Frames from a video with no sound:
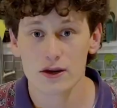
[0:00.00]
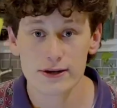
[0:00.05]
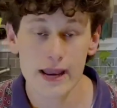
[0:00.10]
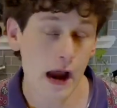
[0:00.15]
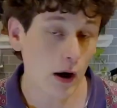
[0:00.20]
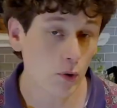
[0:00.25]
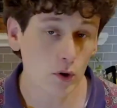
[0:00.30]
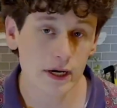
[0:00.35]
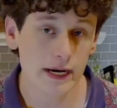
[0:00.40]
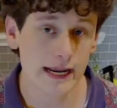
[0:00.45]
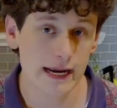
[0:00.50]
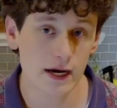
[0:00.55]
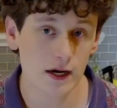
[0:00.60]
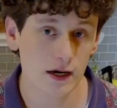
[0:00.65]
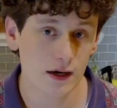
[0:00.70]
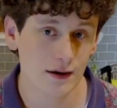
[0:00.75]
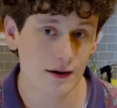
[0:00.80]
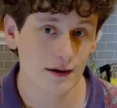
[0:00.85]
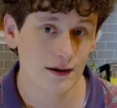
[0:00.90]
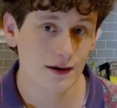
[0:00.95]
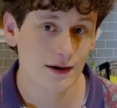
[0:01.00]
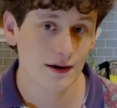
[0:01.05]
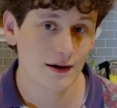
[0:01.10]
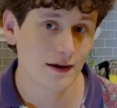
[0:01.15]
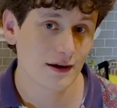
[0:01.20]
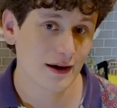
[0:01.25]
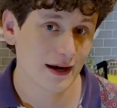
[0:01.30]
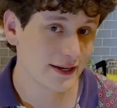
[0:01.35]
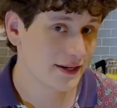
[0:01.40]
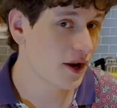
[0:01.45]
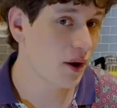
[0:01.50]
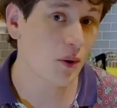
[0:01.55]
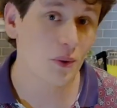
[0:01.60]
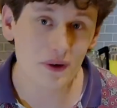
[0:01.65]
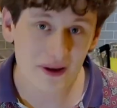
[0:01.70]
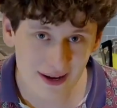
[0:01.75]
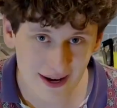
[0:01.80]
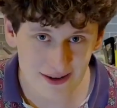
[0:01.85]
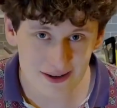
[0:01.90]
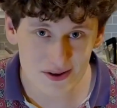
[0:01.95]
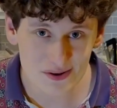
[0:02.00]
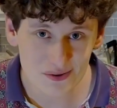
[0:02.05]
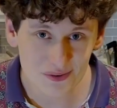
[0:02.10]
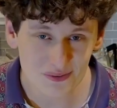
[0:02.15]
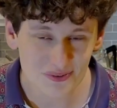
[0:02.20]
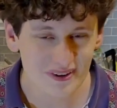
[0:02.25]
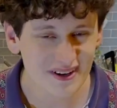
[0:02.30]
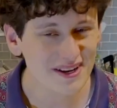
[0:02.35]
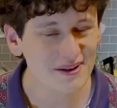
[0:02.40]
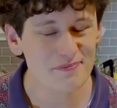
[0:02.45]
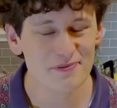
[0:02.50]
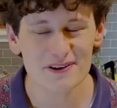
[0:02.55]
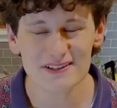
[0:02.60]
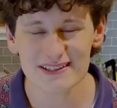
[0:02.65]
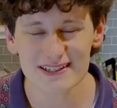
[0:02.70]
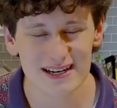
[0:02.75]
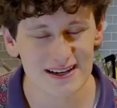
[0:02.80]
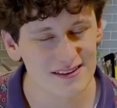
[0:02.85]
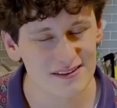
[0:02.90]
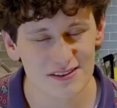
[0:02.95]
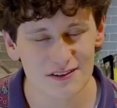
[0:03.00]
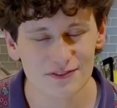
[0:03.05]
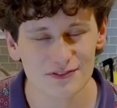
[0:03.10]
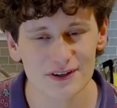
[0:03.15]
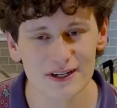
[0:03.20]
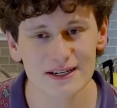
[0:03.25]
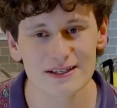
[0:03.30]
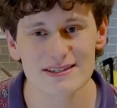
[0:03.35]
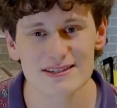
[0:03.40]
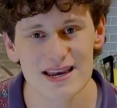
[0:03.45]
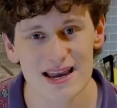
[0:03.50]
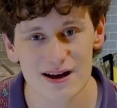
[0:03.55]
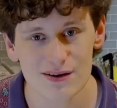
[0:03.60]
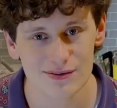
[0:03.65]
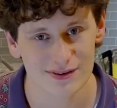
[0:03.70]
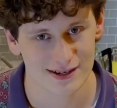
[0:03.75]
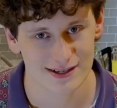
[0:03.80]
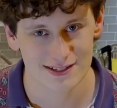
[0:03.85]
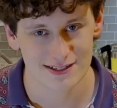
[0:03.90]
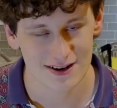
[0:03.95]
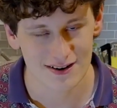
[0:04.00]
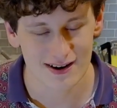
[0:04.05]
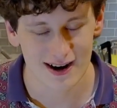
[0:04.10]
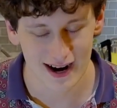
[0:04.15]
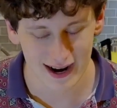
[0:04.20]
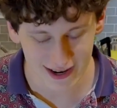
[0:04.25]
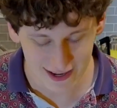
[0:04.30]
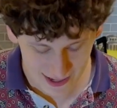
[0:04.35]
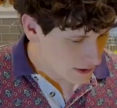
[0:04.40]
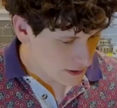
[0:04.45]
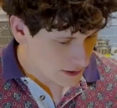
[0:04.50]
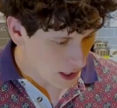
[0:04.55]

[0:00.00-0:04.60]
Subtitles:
Now we're here. And you know what we're gonna do? We're gonna put together the friggin' sandwich, okay?